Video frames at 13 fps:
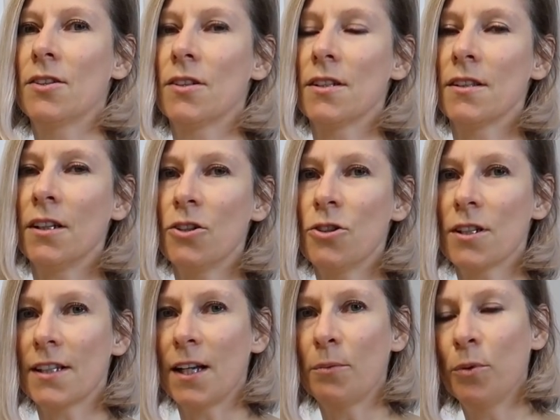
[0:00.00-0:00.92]
So it's not
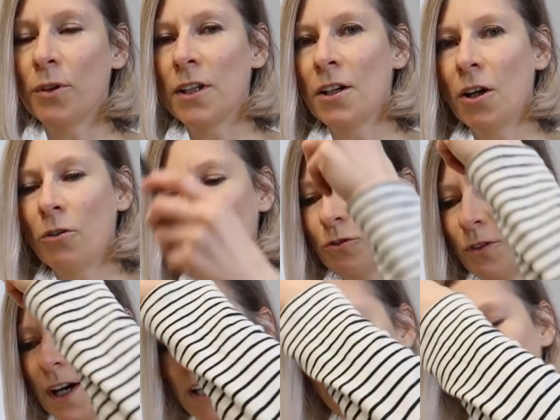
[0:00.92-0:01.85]
just like putting out
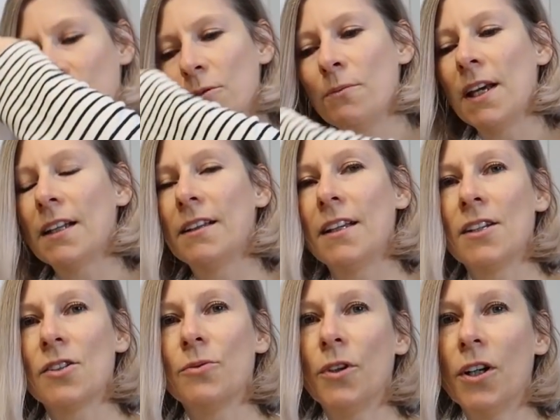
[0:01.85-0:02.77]
fire to make
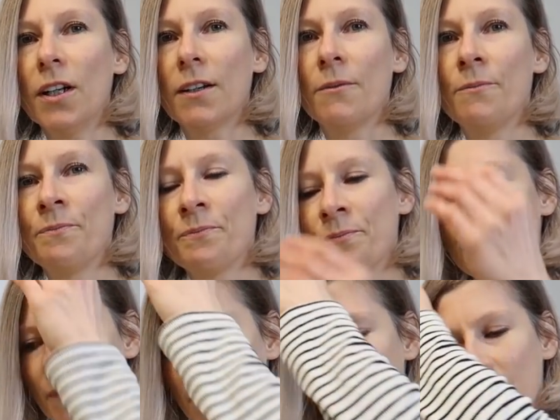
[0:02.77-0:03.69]
things work.
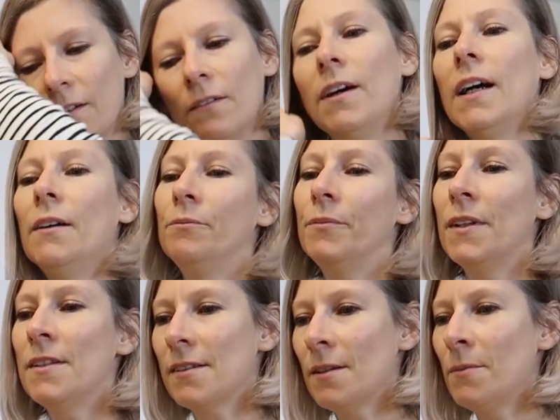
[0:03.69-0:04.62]
Well,
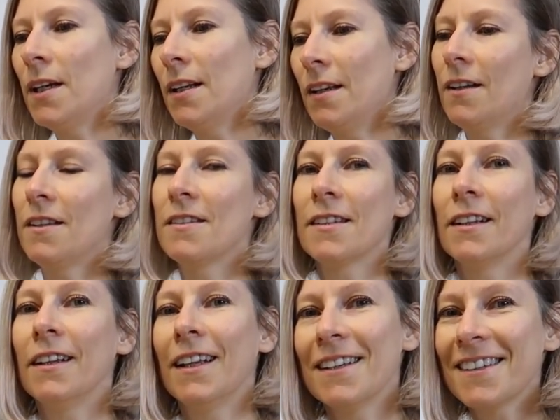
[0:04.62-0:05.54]
in some area it
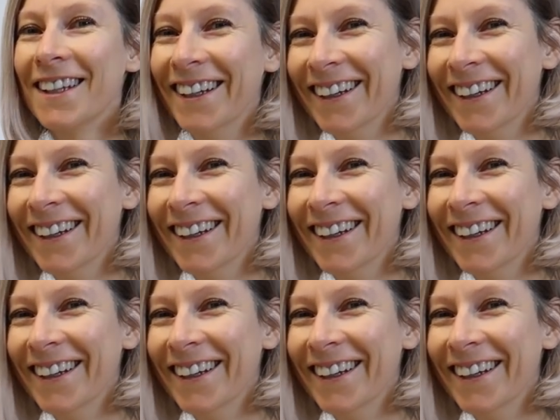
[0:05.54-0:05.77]
still is.